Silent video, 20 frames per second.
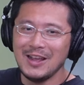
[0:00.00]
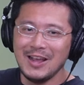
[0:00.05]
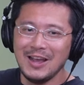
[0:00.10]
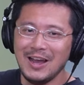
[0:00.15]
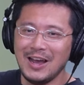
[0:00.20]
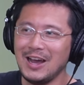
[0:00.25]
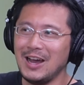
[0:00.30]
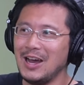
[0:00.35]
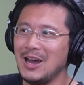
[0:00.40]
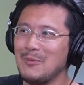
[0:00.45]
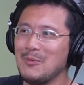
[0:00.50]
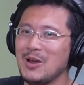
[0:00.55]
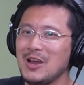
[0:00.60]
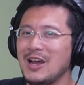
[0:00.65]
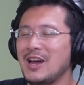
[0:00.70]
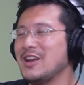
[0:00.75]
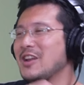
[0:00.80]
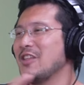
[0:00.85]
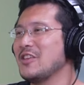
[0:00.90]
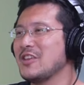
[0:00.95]
Um,
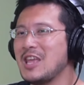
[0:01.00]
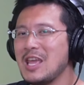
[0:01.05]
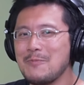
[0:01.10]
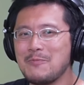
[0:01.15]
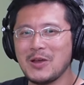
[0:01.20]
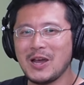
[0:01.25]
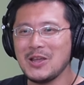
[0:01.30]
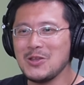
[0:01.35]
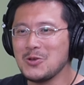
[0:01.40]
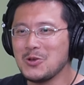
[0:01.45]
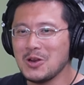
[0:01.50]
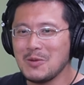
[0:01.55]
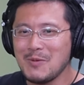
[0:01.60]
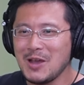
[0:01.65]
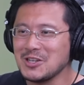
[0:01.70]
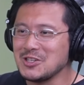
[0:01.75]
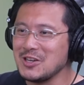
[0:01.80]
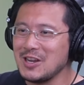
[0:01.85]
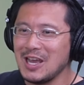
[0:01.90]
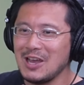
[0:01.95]
another KPI you could
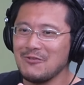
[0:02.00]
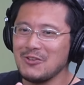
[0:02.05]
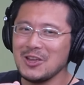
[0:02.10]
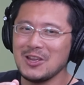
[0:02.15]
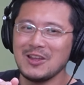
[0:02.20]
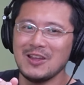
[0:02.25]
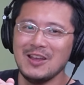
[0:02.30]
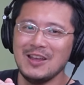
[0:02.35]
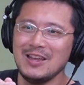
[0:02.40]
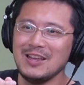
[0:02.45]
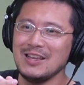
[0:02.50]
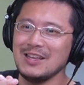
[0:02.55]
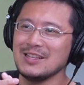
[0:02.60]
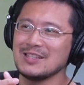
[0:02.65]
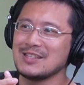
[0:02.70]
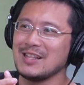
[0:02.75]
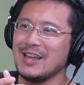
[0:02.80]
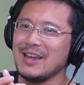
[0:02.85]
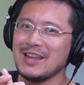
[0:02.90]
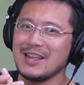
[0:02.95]
imagine having is
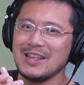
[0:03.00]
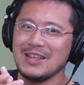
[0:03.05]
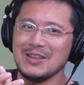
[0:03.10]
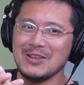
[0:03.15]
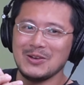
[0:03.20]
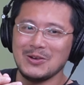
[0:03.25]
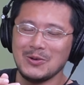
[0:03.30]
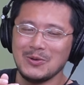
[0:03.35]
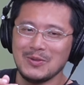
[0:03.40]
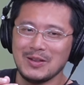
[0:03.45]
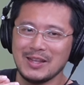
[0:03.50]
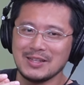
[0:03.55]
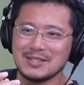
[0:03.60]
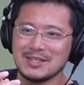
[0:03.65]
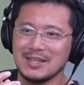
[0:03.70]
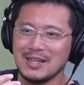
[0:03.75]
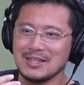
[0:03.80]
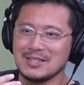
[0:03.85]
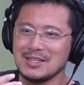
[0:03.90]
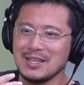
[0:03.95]
like you know let's
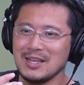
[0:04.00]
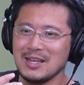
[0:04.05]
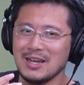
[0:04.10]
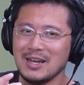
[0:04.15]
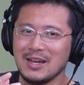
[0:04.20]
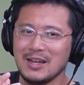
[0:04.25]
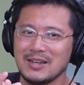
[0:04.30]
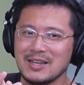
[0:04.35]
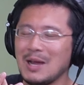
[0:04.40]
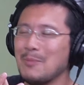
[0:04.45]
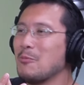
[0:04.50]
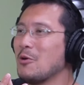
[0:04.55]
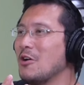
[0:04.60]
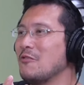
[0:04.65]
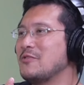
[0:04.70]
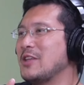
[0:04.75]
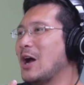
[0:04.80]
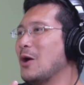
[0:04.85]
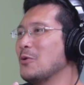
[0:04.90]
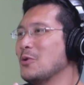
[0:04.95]
let's say a uh, number of
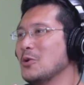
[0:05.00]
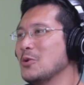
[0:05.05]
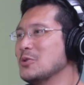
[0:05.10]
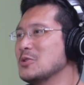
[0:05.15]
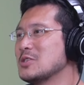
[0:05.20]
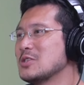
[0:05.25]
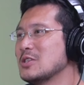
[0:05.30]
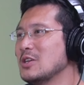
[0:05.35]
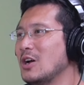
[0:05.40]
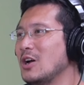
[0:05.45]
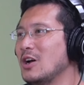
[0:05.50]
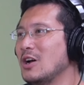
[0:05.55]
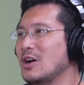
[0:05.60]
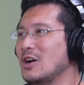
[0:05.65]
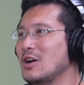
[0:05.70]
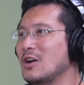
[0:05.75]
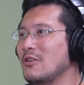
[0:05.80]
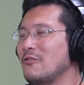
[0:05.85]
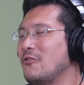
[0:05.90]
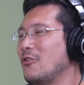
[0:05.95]
downloads
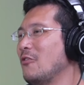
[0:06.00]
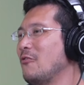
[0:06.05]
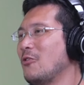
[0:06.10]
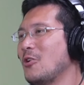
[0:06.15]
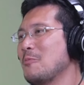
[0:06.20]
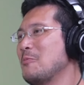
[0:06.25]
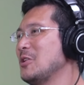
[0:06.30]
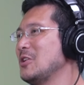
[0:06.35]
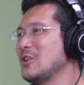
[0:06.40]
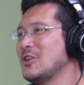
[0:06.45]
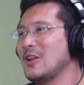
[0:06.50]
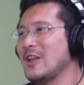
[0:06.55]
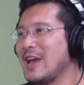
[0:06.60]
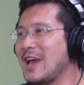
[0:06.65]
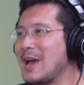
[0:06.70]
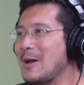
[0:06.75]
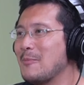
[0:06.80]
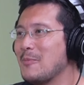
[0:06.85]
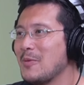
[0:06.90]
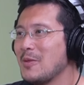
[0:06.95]
uh, for for a particular
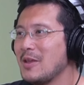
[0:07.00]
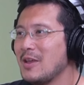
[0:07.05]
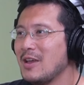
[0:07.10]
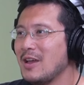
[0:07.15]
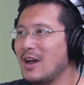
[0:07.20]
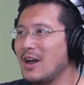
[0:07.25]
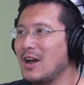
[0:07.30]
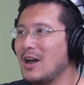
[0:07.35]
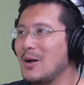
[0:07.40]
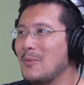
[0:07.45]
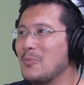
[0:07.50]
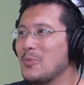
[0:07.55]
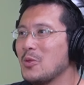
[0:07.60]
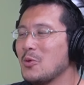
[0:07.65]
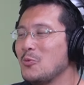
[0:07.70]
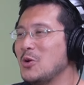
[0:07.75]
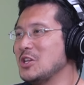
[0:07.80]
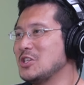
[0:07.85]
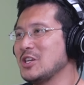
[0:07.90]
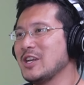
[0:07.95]
app um,
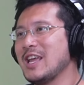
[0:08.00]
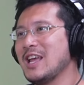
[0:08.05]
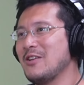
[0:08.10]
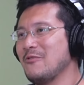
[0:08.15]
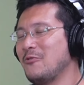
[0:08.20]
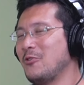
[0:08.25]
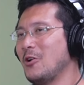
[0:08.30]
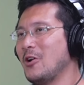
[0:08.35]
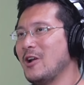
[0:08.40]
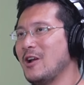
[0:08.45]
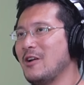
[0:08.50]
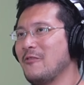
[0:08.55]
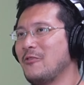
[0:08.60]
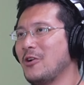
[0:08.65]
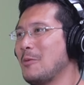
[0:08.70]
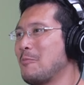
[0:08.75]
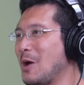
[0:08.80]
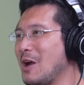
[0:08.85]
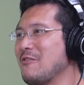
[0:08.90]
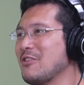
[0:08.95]
which again, for a, for a
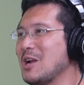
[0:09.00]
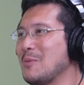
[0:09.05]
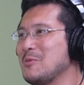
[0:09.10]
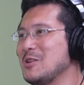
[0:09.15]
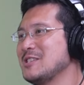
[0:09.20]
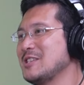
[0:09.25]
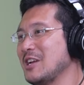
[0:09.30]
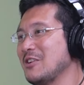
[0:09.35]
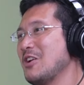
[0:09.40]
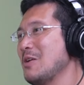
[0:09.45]
private company is like great.